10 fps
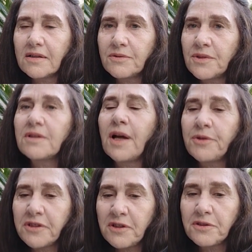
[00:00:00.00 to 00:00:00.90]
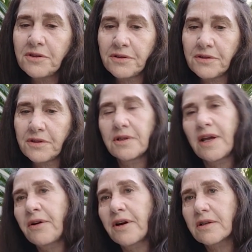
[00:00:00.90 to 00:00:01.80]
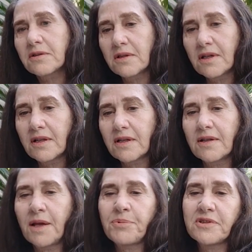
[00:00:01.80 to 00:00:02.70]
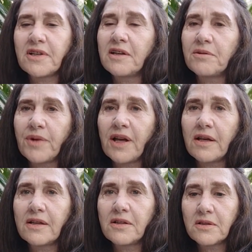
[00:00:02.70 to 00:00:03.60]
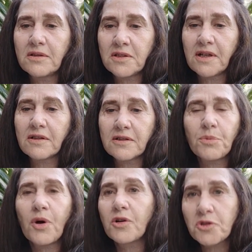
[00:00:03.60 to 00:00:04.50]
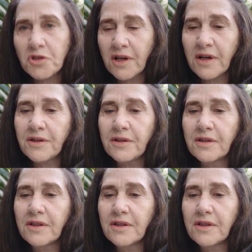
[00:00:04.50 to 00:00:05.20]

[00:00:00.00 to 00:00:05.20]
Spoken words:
Well, I was introduced to Eric Epstein by Cheryl and Paul Shard